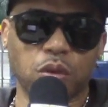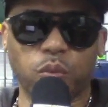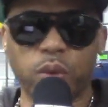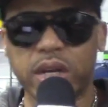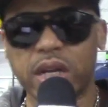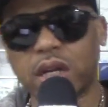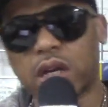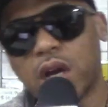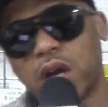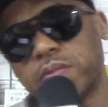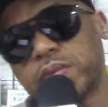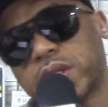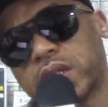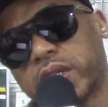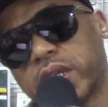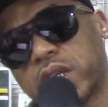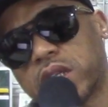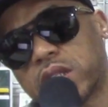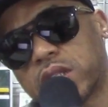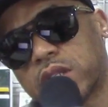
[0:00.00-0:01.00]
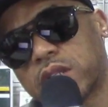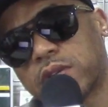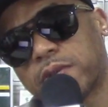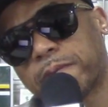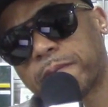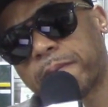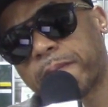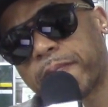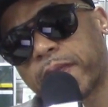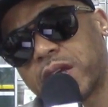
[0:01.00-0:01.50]
when it comes to this,
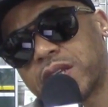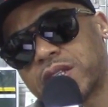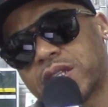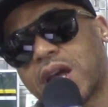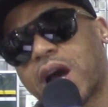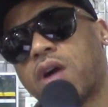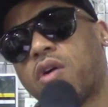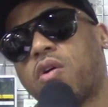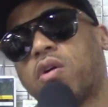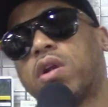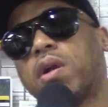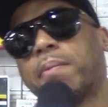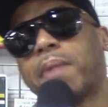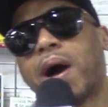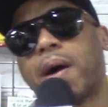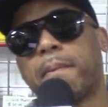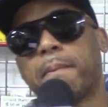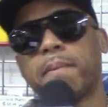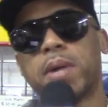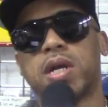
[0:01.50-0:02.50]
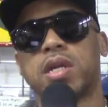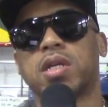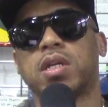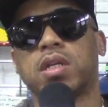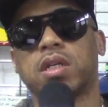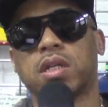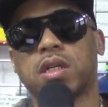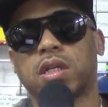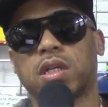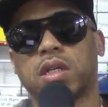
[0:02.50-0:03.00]
it's not all about money.
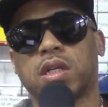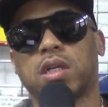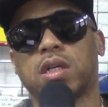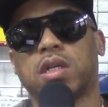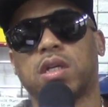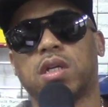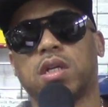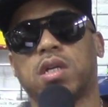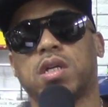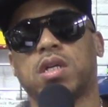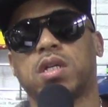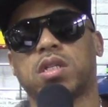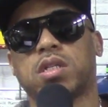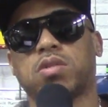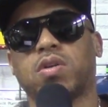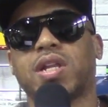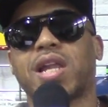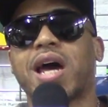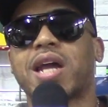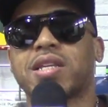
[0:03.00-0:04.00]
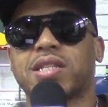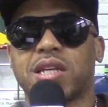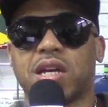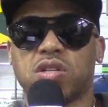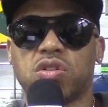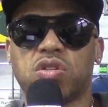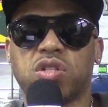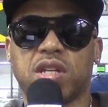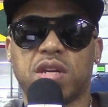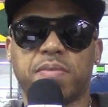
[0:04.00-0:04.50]
So a lot of
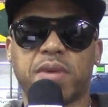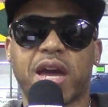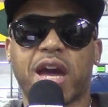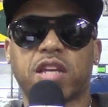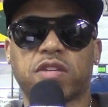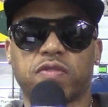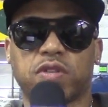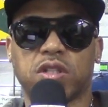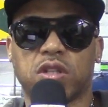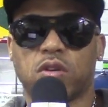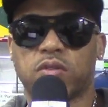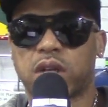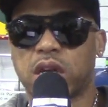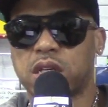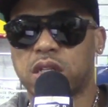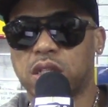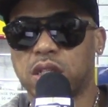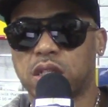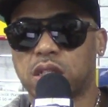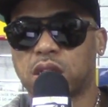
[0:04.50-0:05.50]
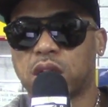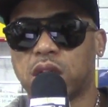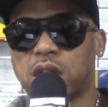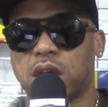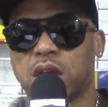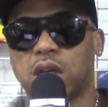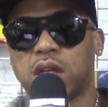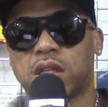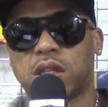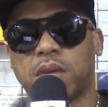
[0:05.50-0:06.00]
times you see me ask for donations.
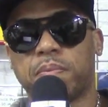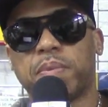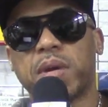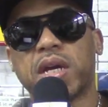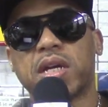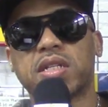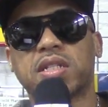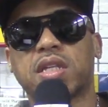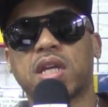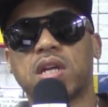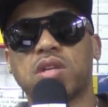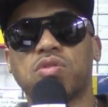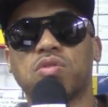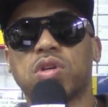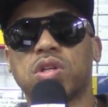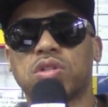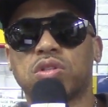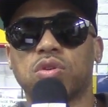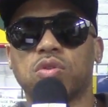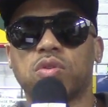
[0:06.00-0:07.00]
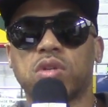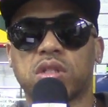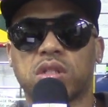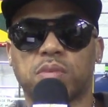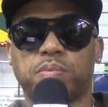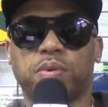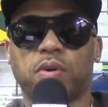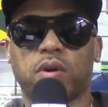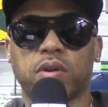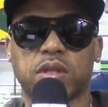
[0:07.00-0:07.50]
The biggest thing you can do to
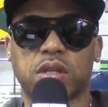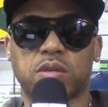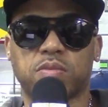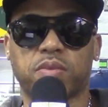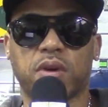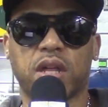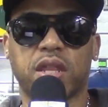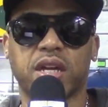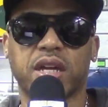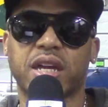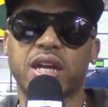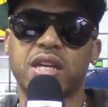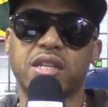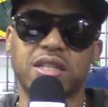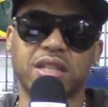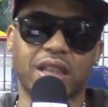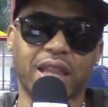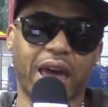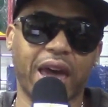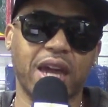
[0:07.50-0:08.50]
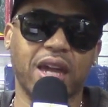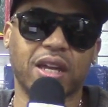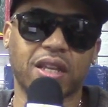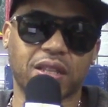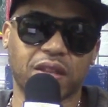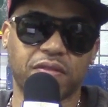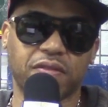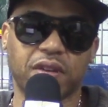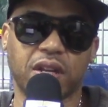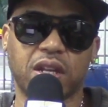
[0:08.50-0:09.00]
support this brother is
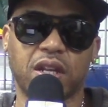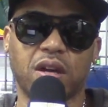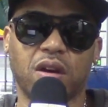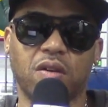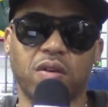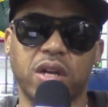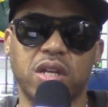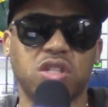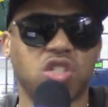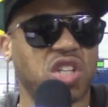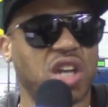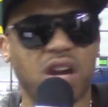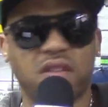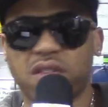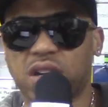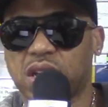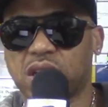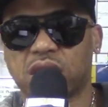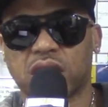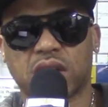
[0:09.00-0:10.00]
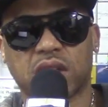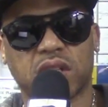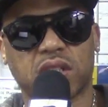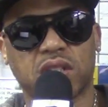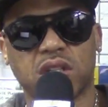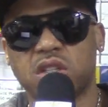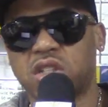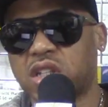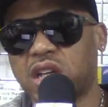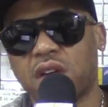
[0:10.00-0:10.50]
like the video and share it.
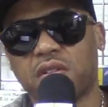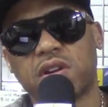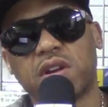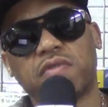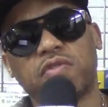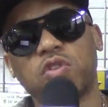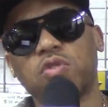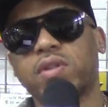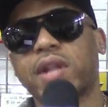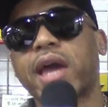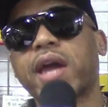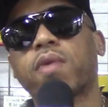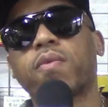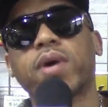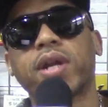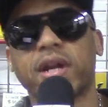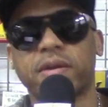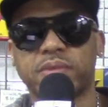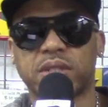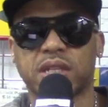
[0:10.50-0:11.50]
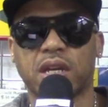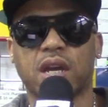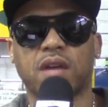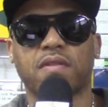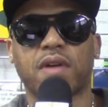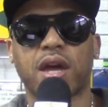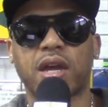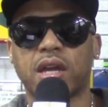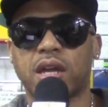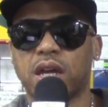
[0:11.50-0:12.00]
Just share it. If you like what I'm
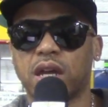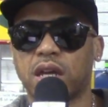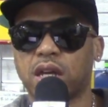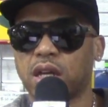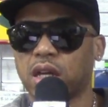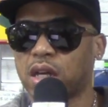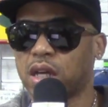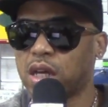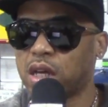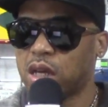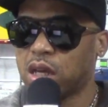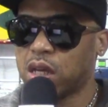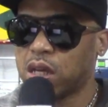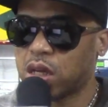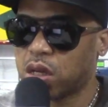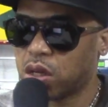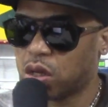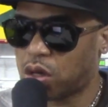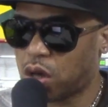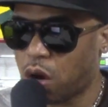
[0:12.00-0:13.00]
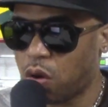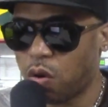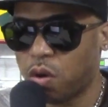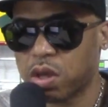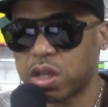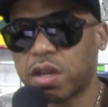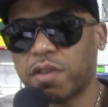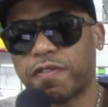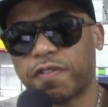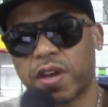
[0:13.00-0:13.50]
saying right here, go
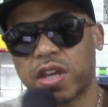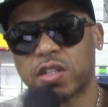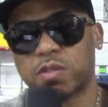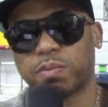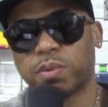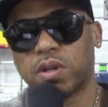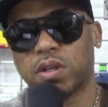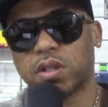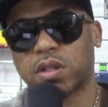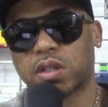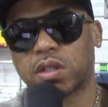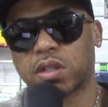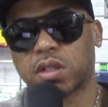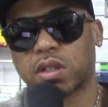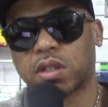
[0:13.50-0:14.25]
on your Facebook,